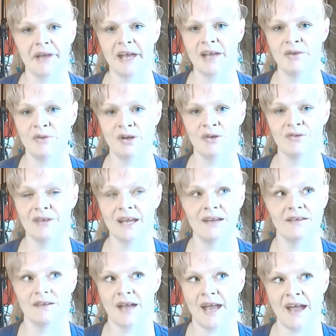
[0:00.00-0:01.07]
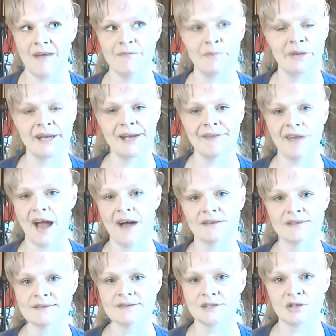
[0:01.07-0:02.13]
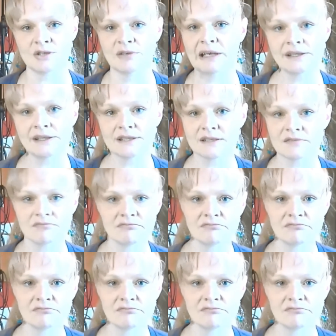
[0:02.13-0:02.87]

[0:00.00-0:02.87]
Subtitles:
I don't know, I haven't been out of the house in 2 weeks.